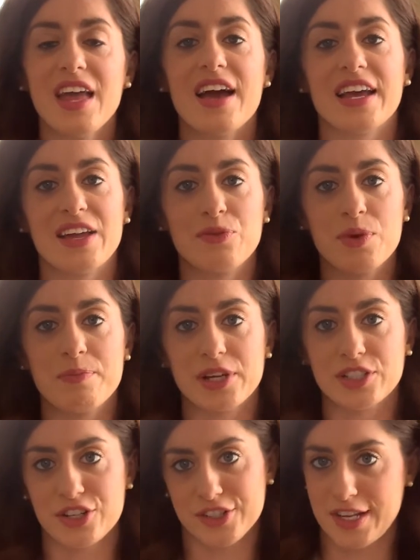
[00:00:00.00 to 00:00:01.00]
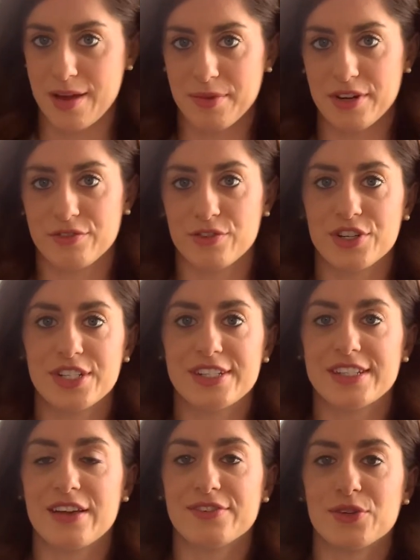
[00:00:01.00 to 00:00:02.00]
Again, we build our stamina for read to
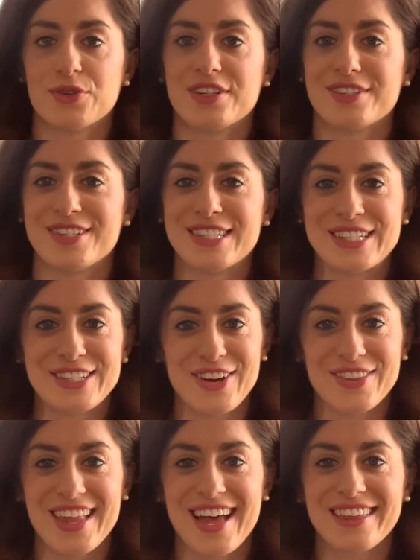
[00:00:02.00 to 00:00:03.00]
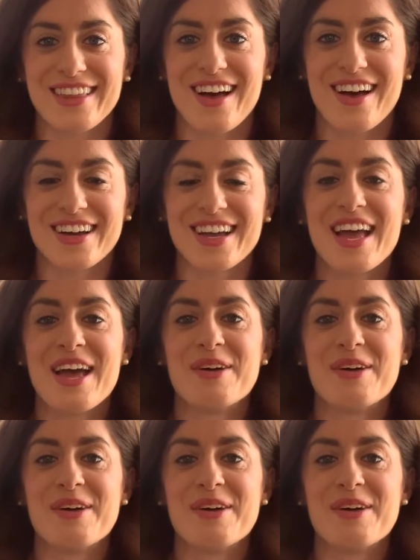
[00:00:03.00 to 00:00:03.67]
self, so it doesn't start that long,